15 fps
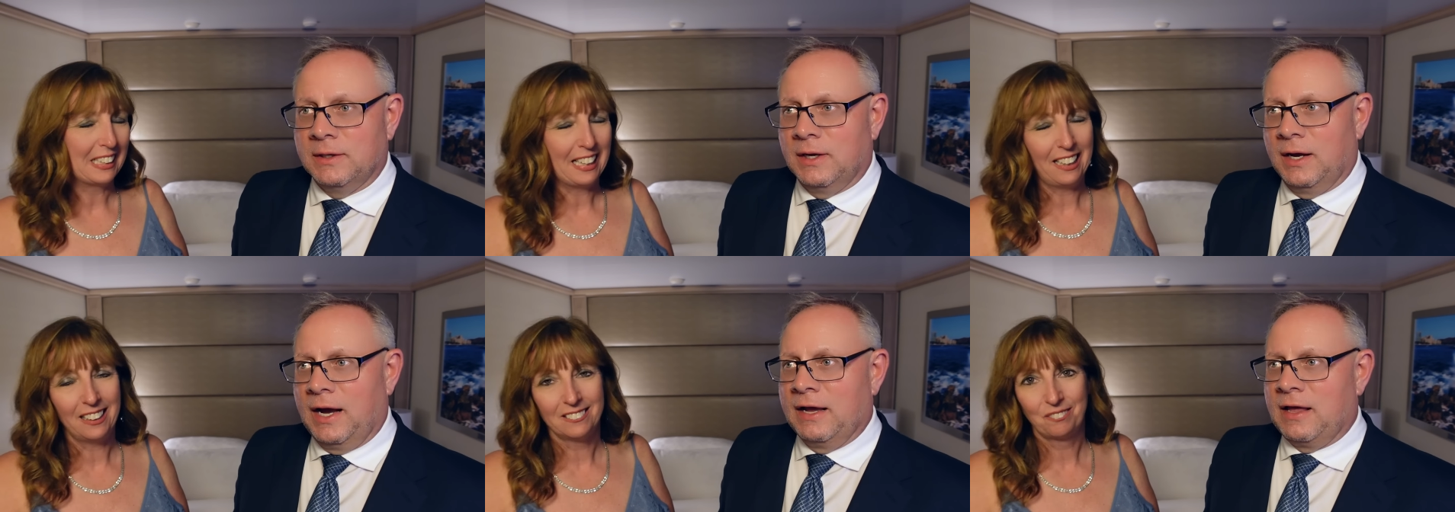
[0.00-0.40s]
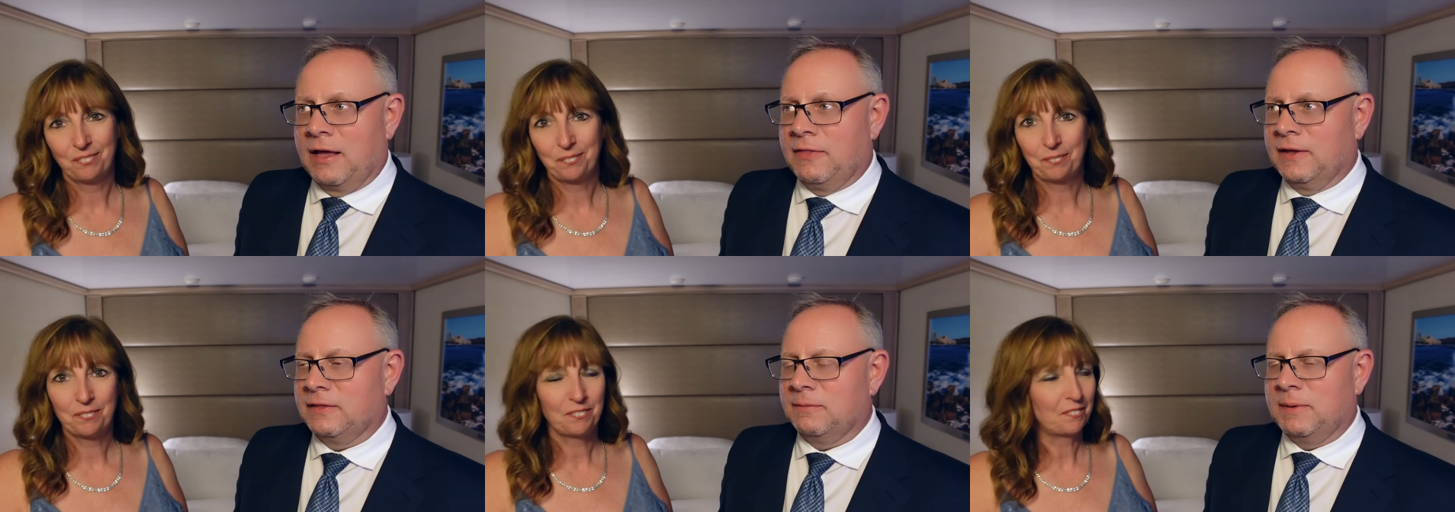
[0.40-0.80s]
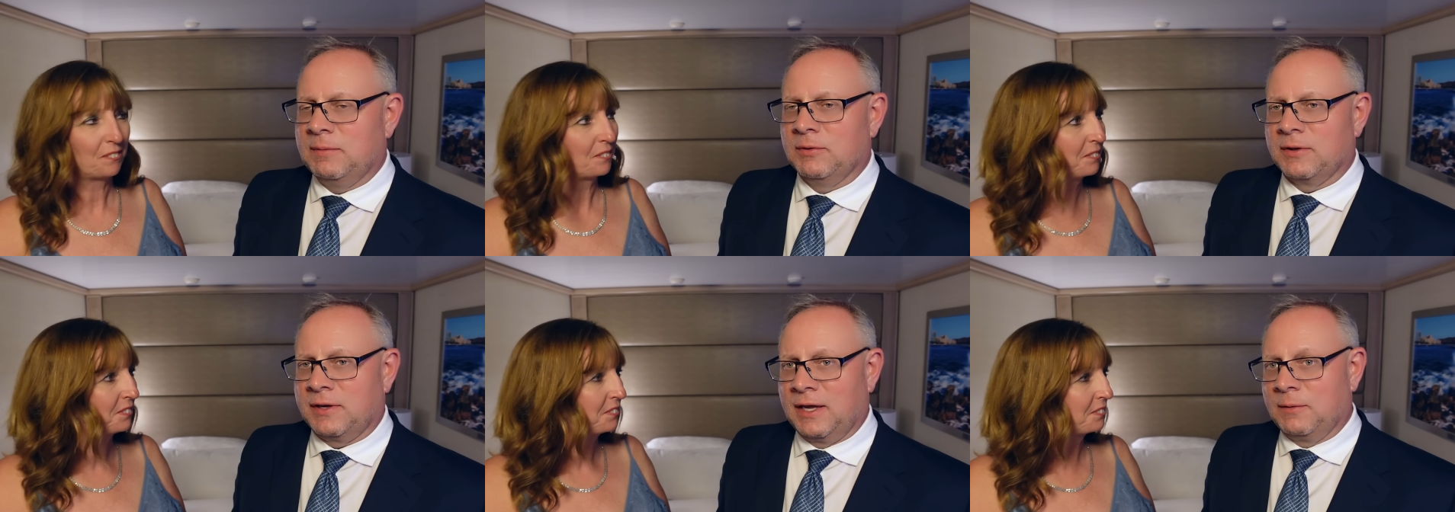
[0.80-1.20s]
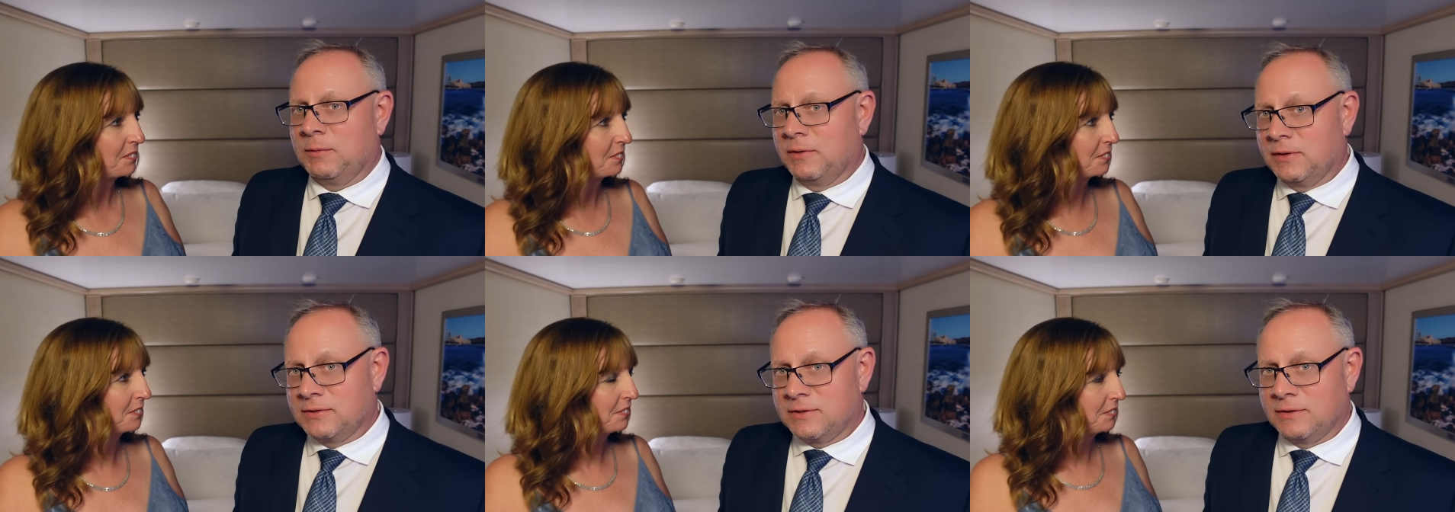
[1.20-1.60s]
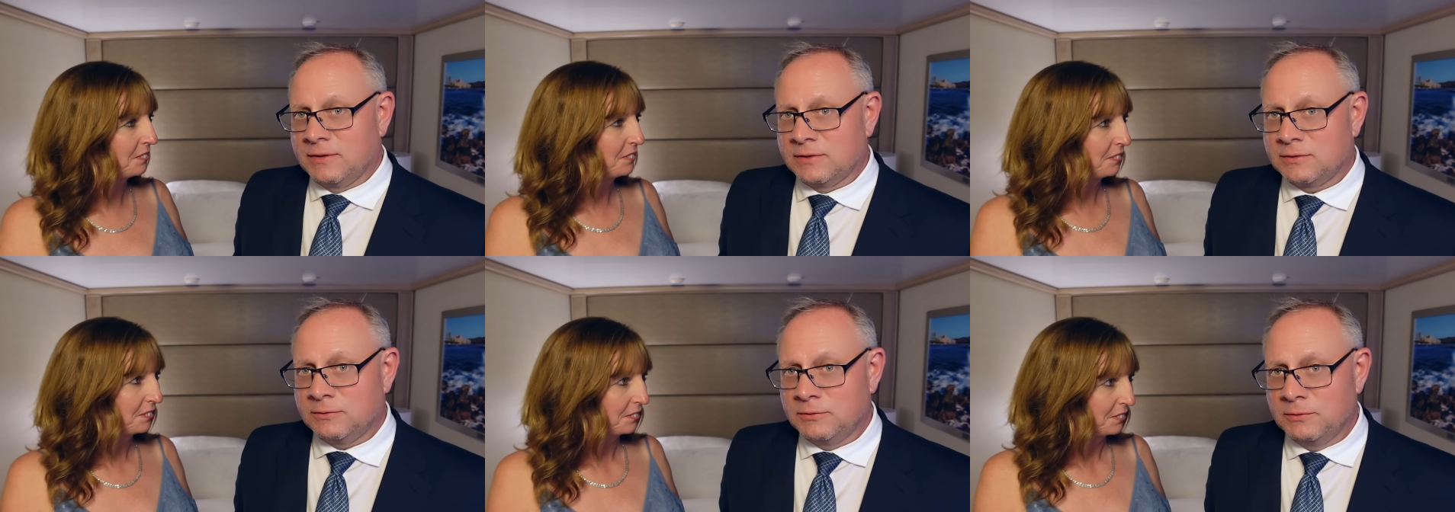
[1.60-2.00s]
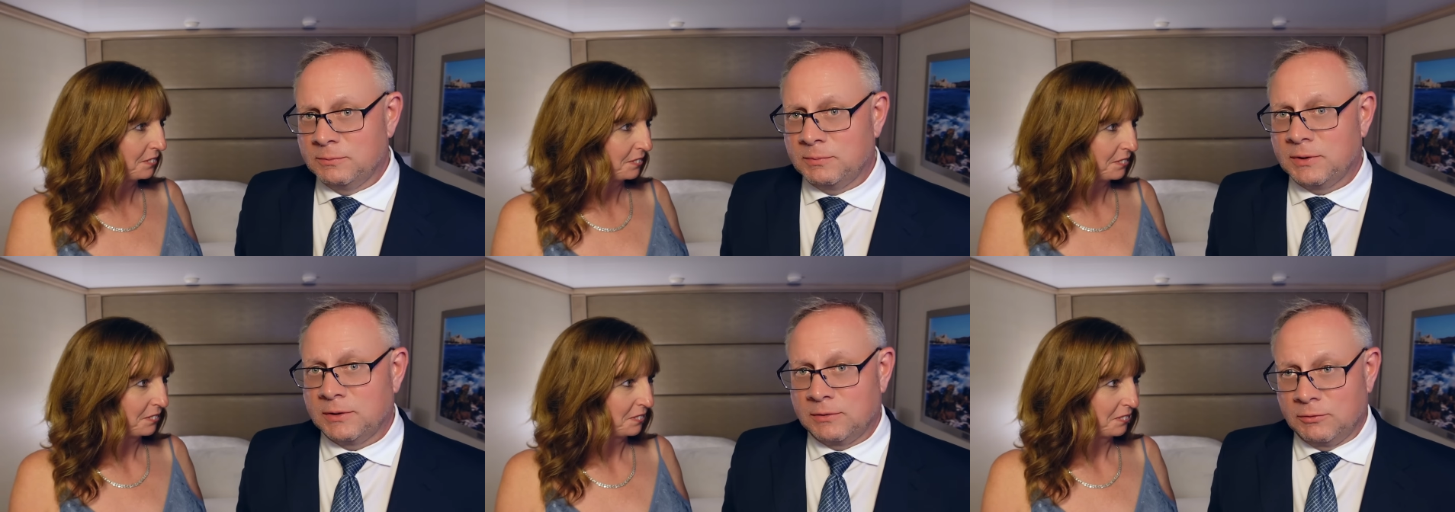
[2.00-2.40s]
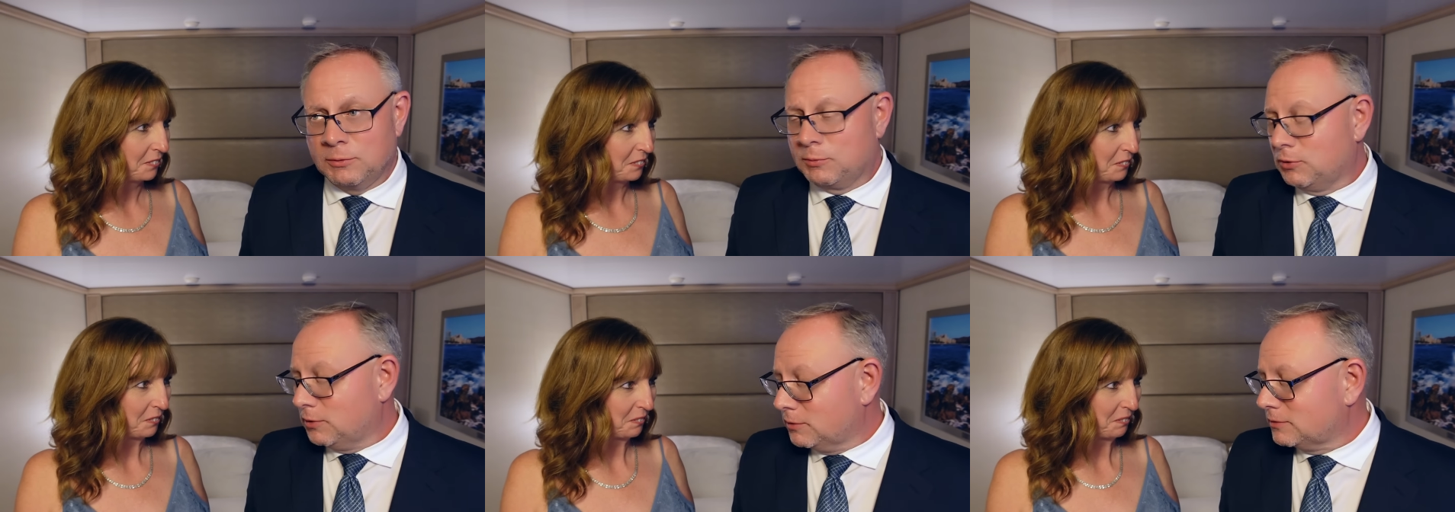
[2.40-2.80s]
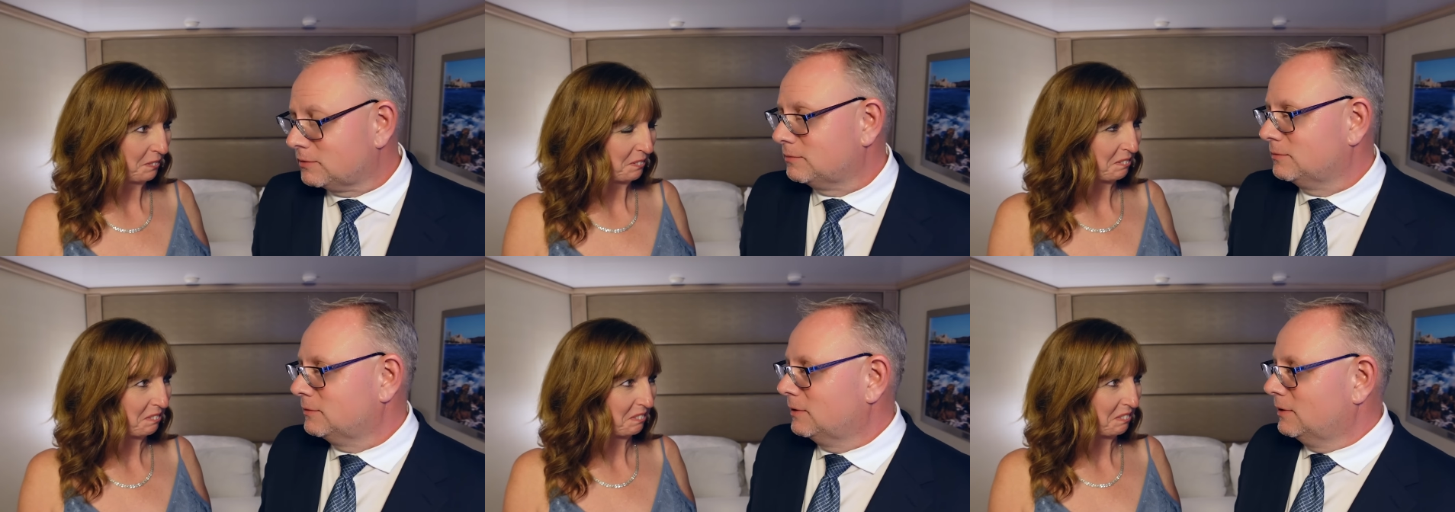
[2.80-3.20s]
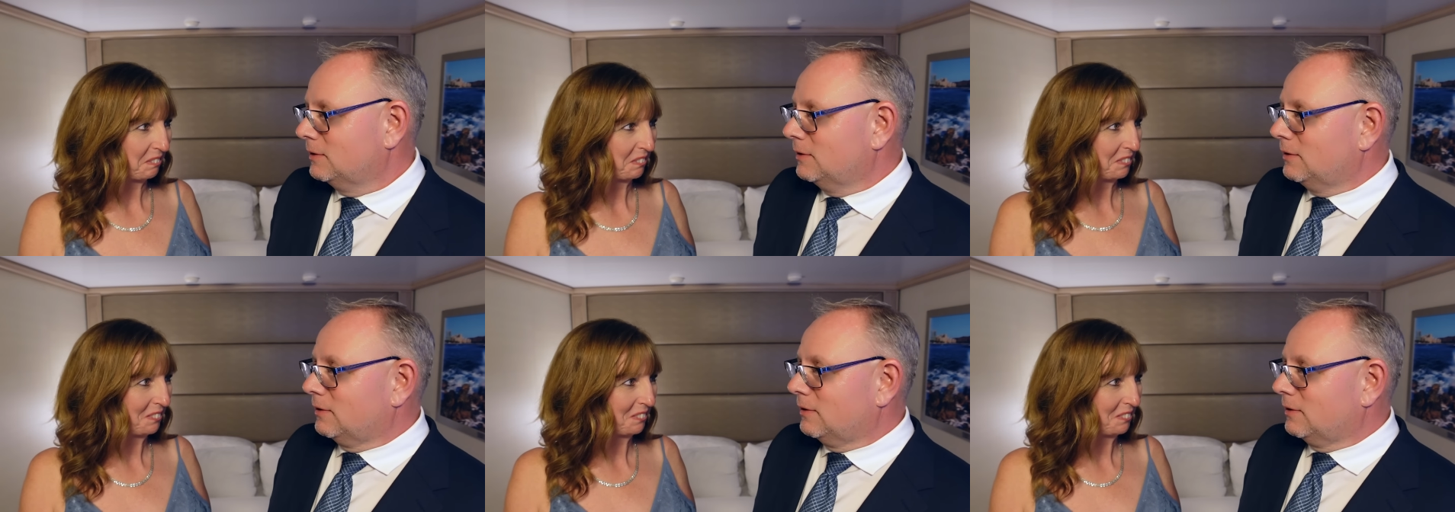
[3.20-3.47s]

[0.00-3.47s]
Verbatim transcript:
Speaker 1: I, I, think the people that came with us on this group group cruise mm-hmm.